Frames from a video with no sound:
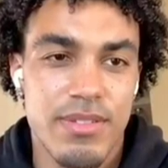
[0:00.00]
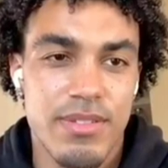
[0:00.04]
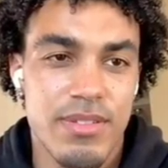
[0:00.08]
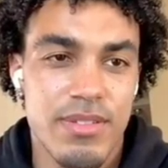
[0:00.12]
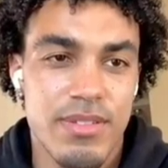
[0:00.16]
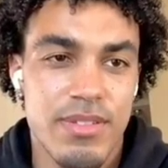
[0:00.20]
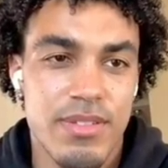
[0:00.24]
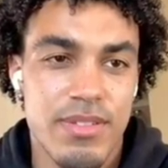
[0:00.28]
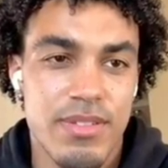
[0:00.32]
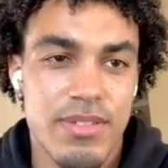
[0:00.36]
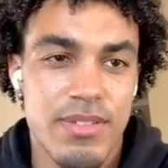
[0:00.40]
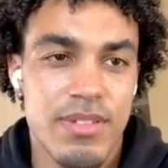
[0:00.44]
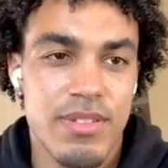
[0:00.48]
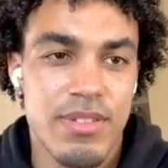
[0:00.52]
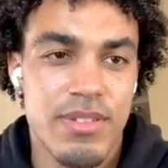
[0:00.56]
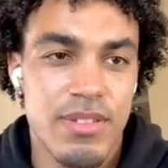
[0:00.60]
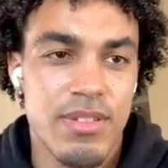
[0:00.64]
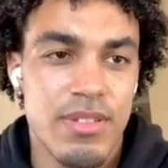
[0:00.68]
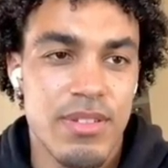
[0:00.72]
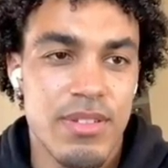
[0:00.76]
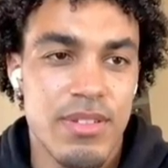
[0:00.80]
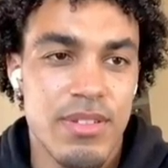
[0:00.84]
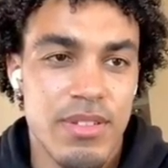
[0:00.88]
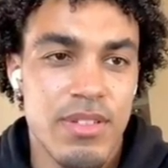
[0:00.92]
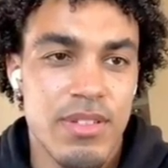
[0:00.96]

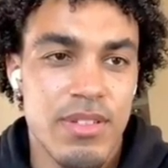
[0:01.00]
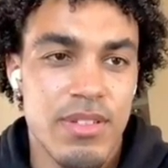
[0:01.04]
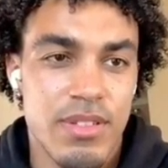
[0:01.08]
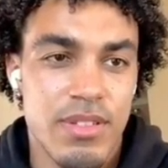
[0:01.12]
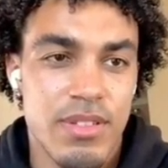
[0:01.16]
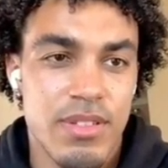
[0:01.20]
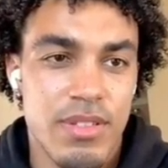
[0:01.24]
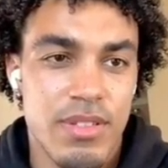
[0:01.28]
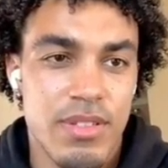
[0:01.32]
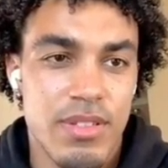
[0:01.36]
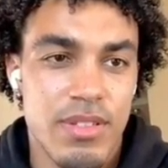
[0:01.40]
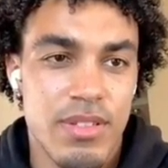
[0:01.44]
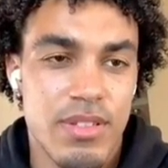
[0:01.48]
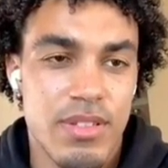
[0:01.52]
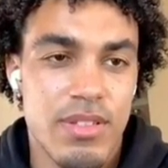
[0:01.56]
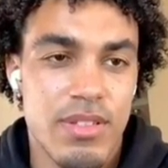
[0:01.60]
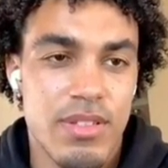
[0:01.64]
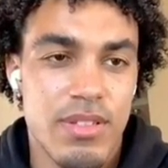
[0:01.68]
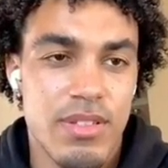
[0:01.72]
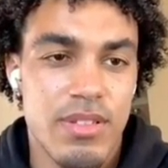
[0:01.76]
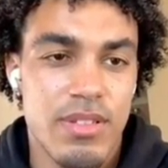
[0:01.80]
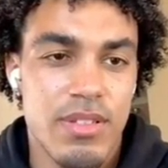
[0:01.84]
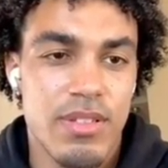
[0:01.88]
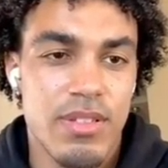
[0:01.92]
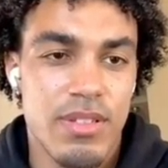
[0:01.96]

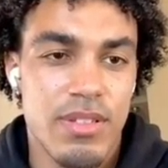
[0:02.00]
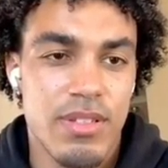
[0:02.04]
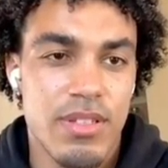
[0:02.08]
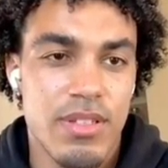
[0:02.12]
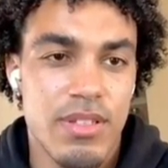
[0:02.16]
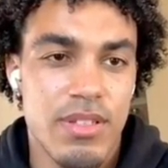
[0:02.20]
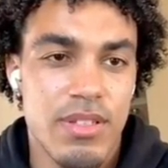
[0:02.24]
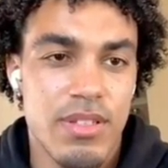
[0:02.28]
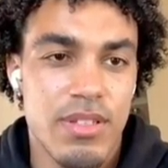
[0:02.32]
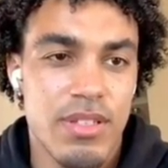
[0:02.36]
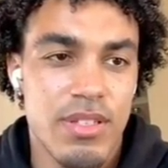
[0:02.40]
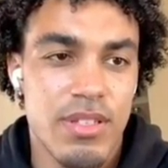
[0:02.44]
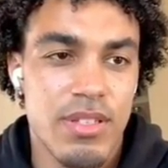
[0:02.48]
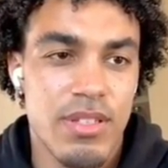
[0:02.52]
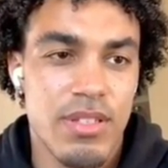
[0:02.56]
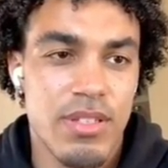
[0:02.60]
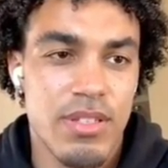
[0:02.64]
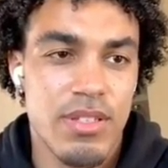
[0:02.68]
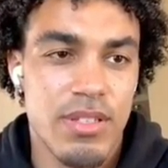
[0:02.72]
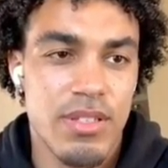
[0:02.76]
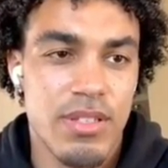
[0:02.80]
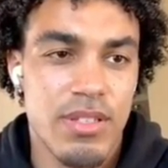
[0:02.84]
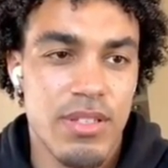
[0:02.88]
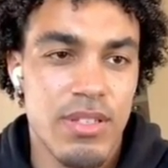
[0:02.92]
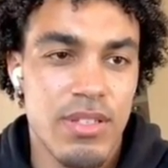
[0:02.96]

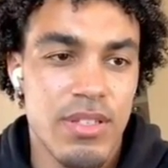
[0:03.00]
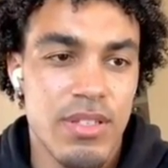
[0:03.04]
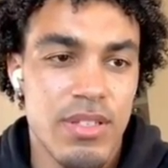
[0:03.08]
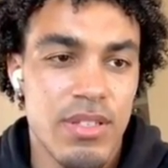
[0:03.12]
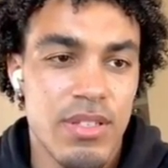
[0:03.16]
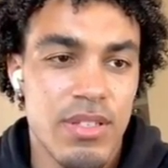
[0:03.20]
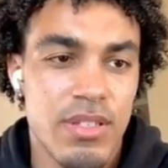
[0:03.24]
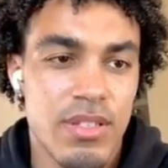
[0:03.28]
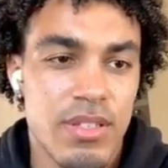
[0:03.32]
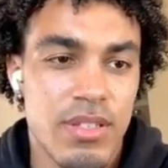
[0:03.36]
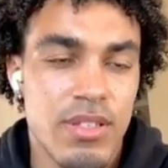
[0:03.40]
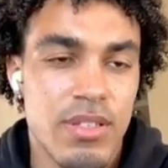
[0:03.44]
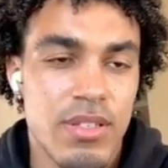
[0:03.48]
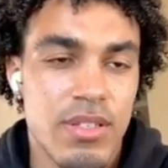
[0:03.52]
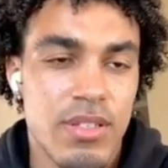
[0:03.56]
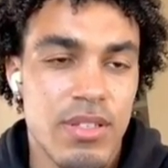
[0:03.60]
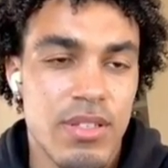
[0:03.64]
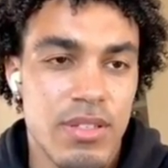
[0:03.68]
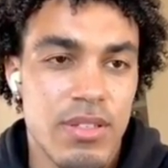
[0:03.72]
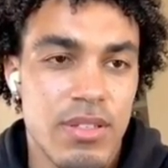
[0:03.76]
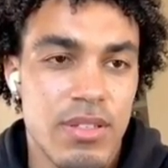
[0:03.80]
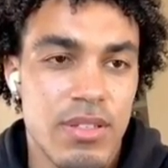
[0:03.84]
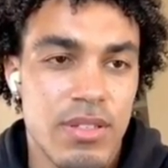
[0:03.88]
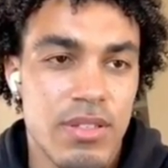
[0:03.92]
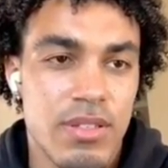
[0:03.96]

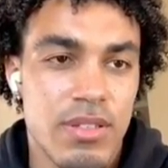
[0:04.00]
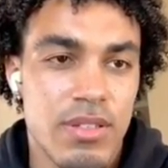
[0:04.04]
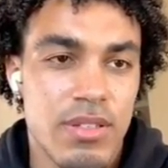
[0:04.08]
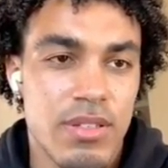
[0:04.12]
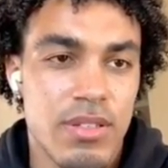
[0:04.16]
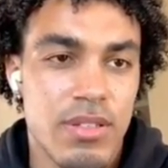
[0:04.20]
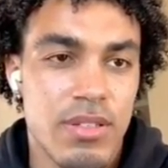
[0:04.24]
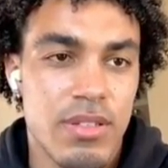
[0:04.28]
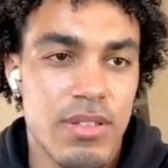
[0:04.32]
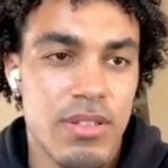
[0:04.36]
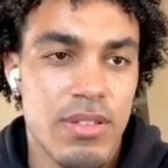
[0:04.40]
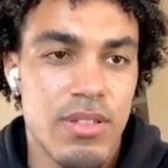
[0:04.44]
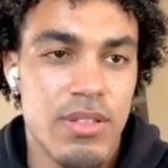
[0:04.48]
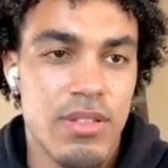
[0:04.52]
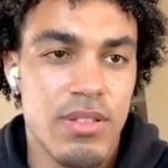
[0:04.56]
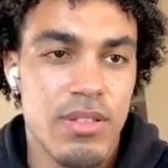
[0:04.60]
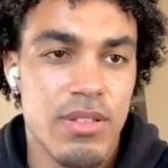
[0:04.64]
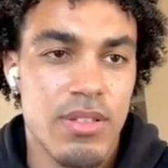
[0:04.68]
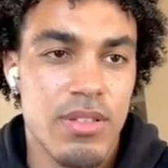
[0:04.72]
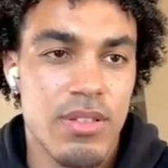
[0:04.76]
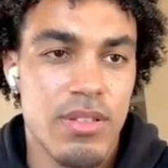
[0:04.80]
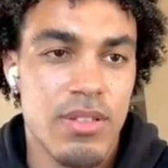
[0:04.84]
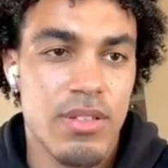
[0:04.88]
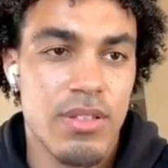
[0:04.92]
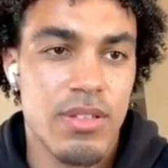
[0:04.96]

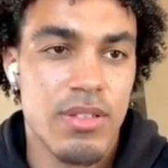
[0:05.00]
(silent)